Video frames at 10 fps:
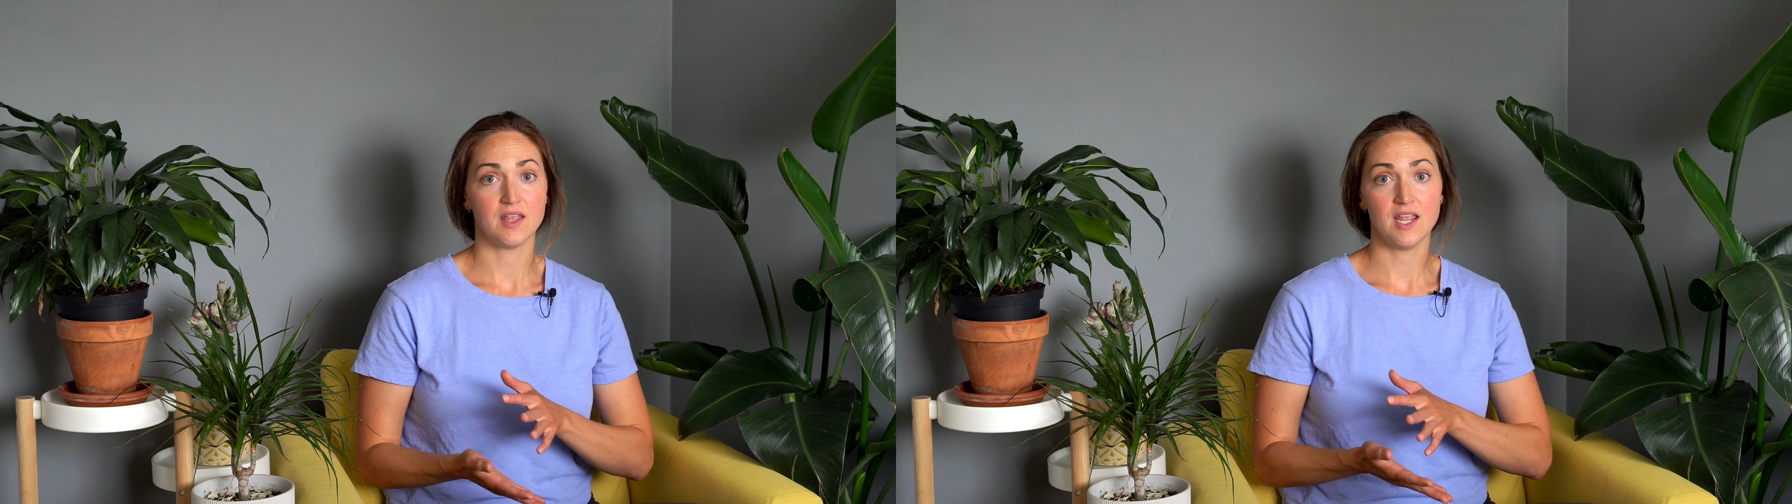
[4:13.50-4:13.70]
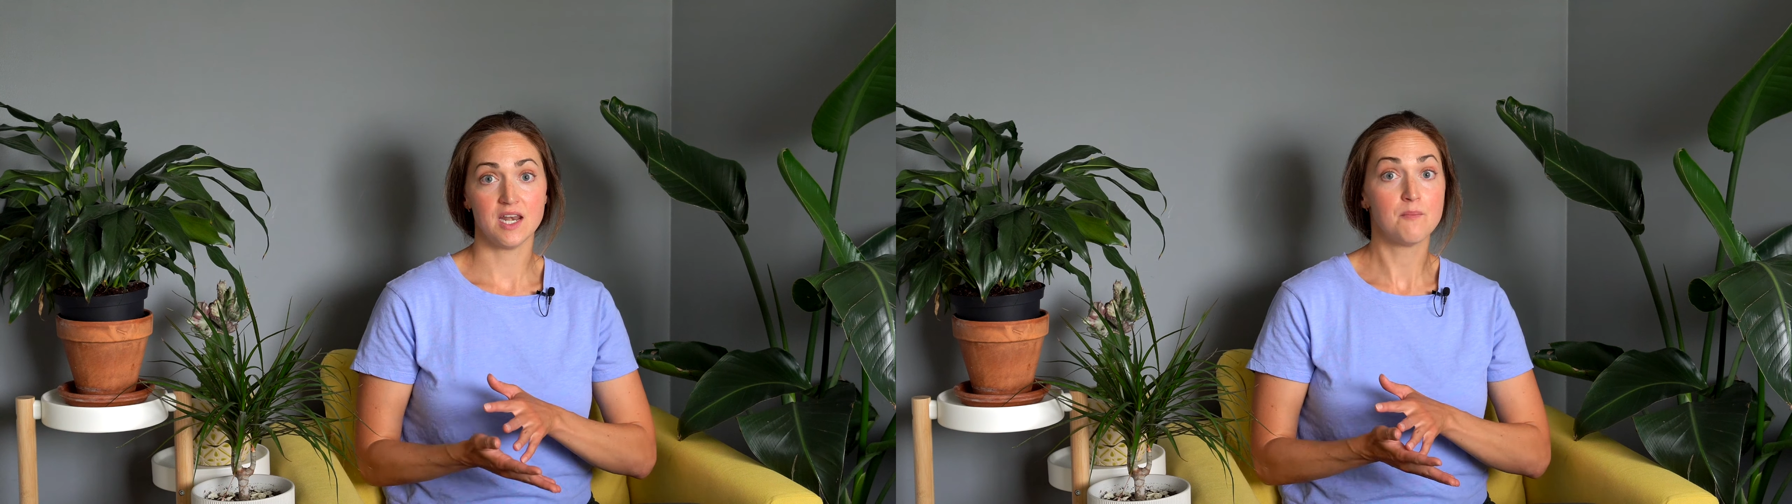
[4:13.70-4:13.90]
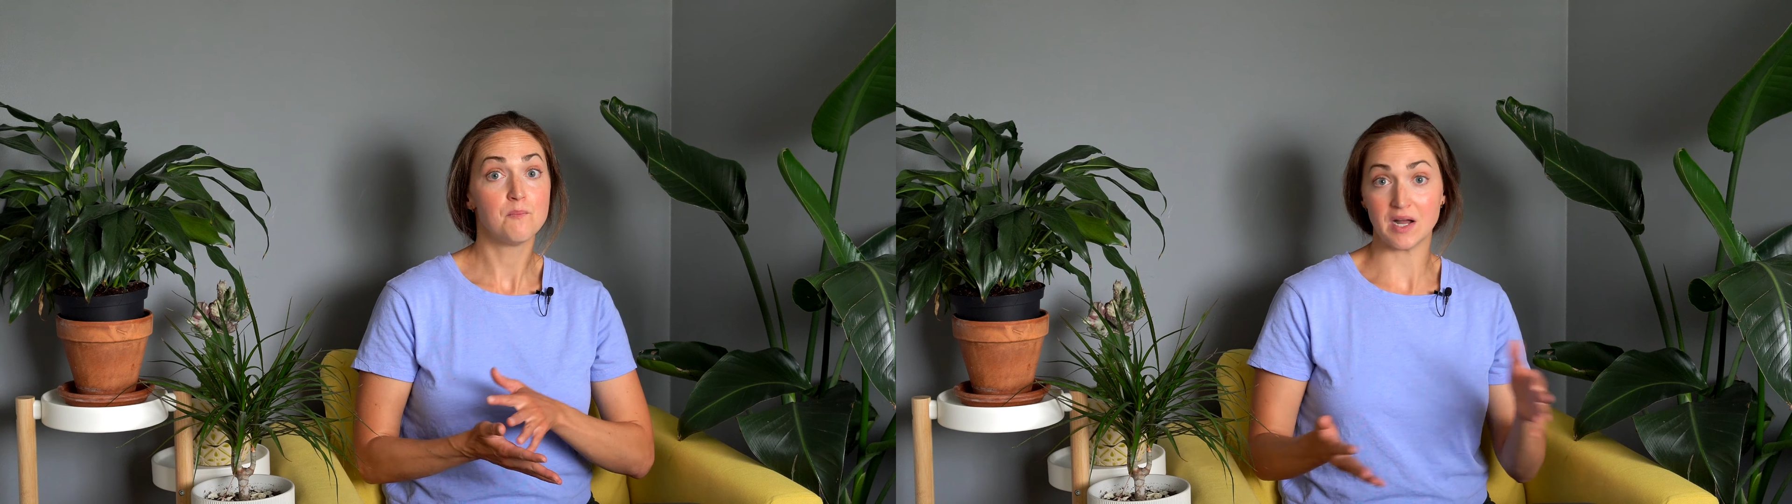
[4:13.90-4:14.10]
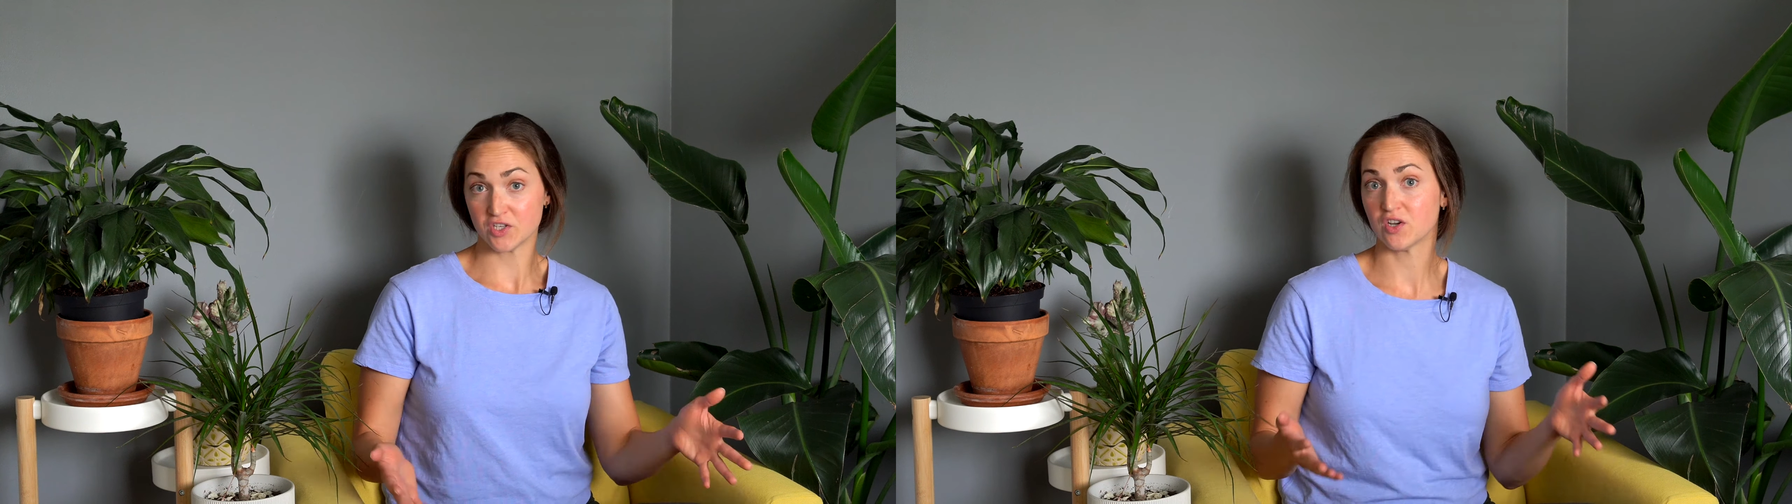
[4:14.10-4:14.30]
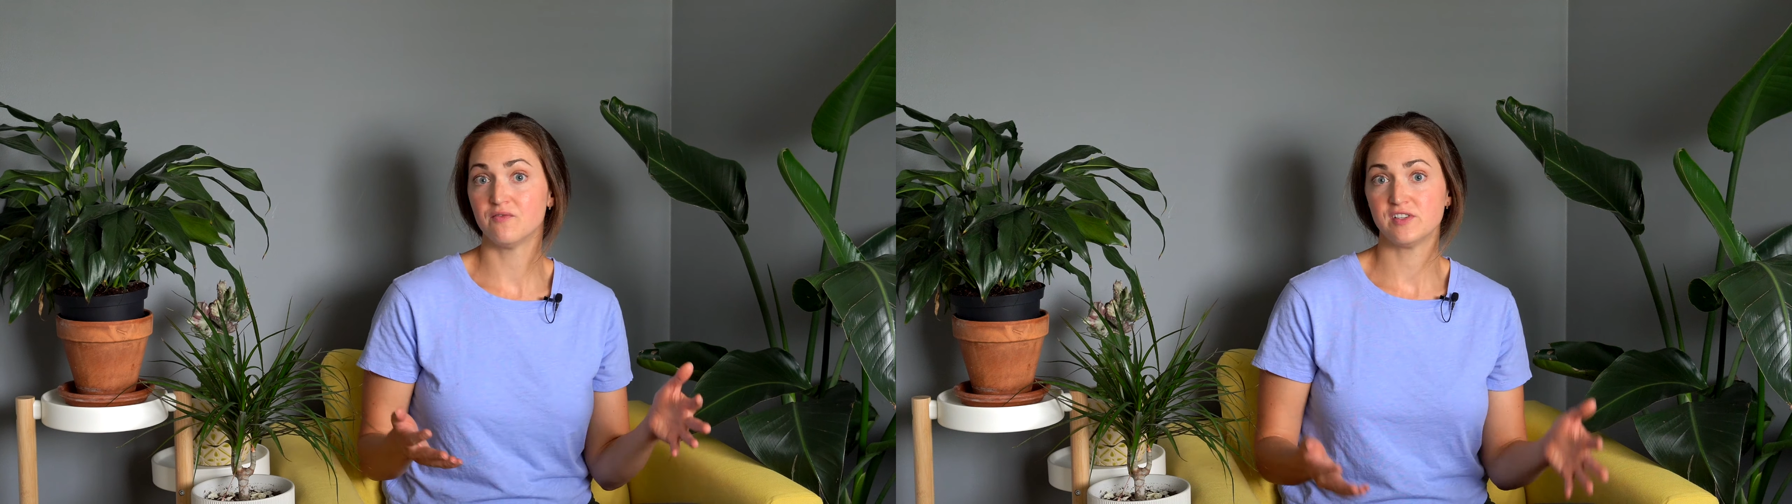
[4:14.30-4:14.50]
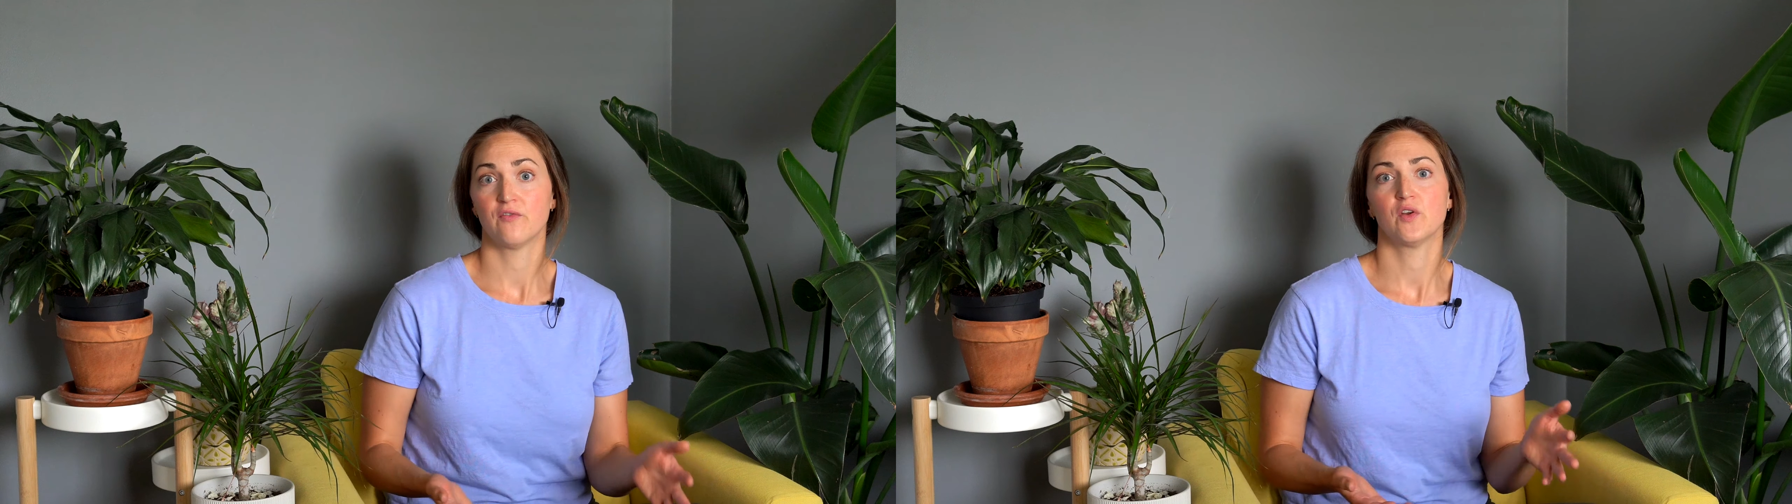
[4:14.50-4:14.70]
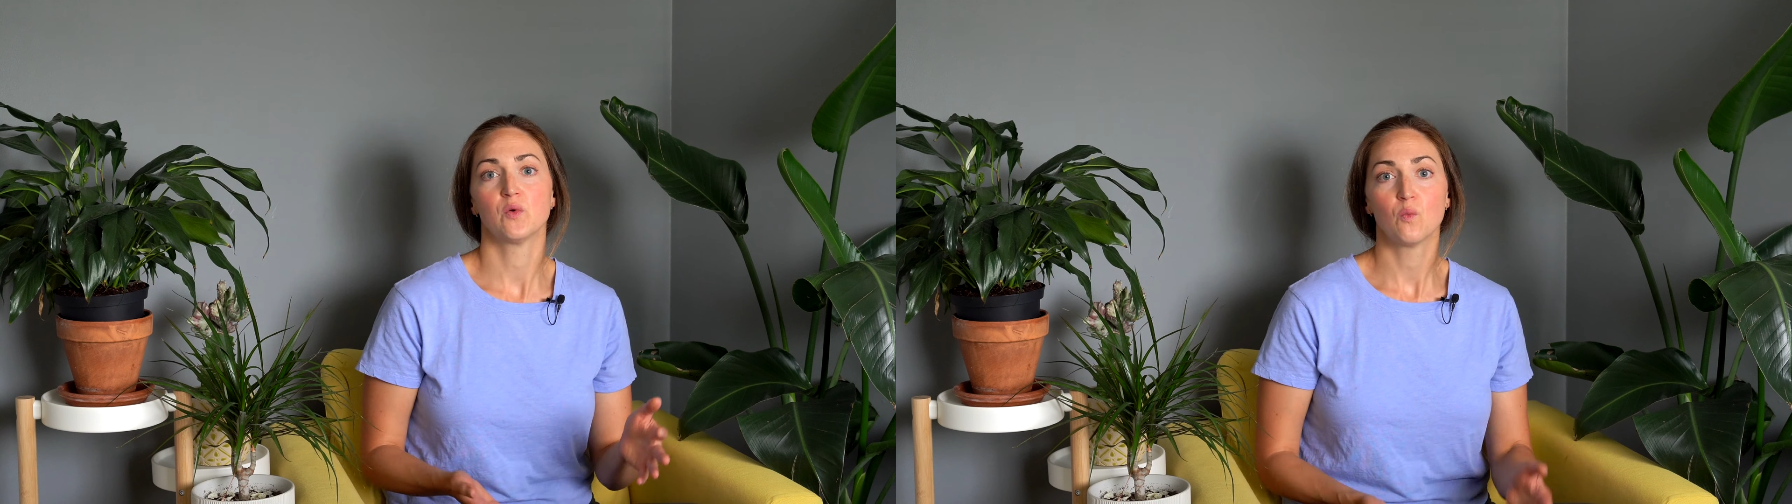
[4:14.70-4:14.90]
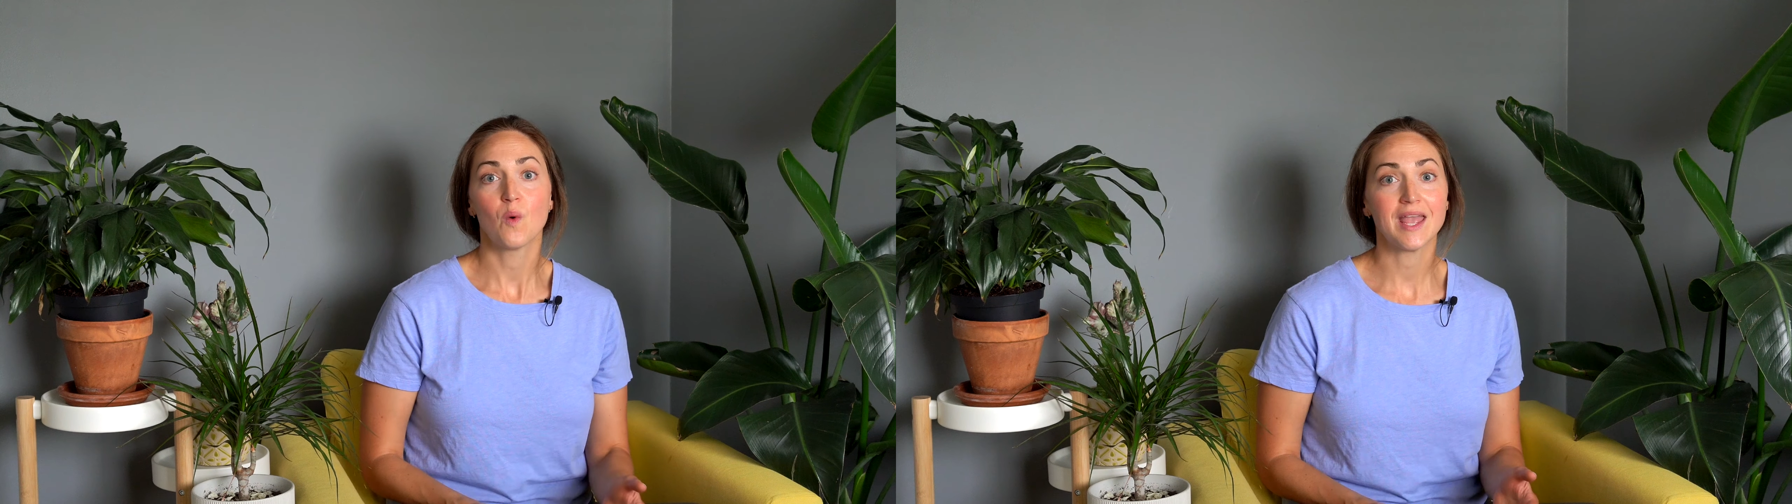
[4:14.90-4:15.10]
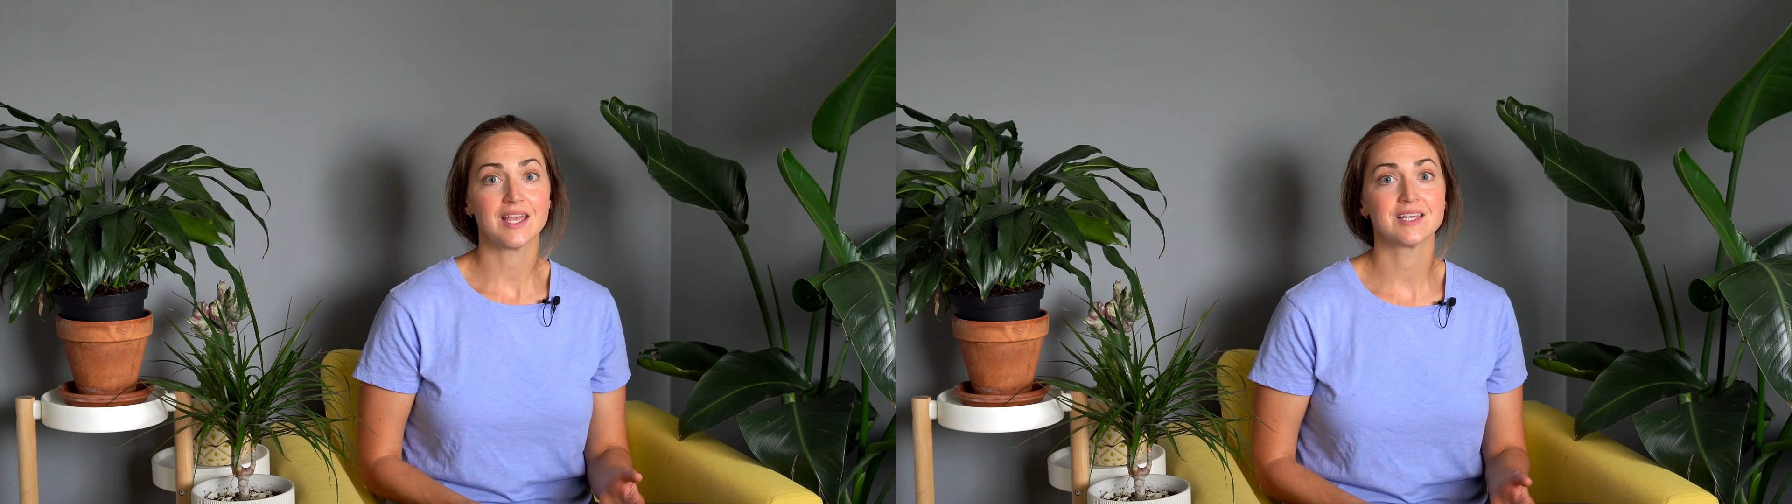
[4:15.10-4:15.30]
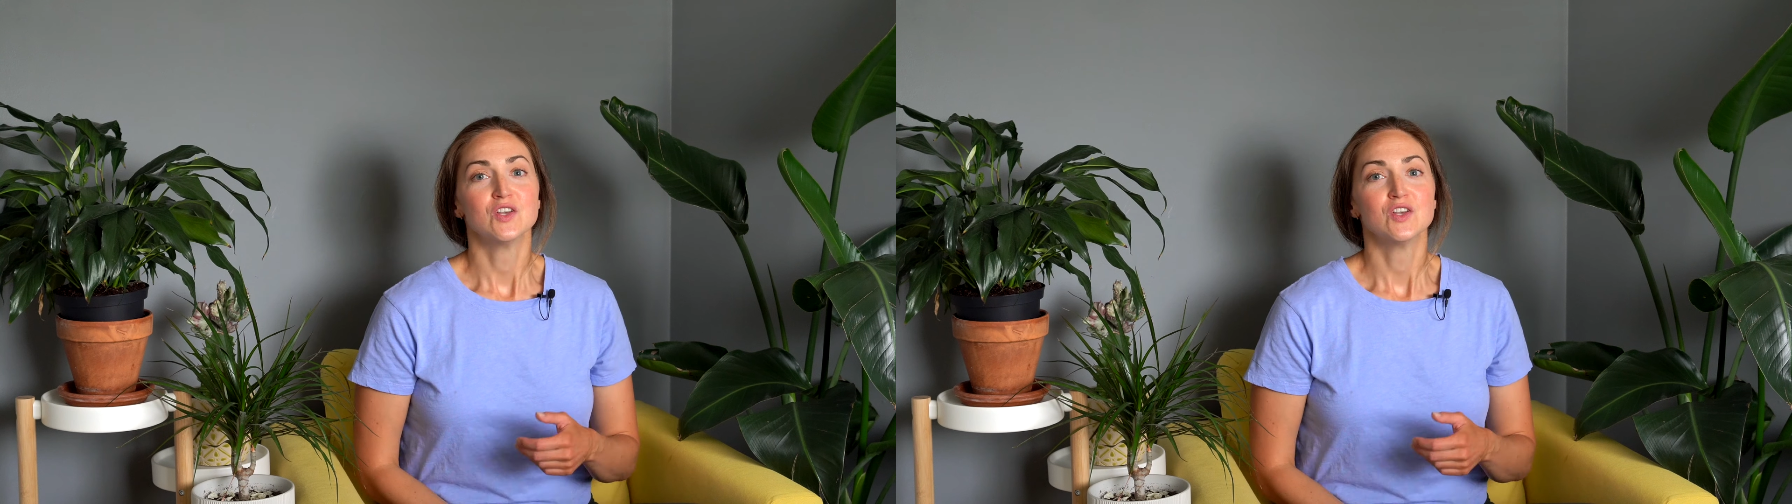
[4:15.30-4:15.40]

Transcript: in a bunch of different ways.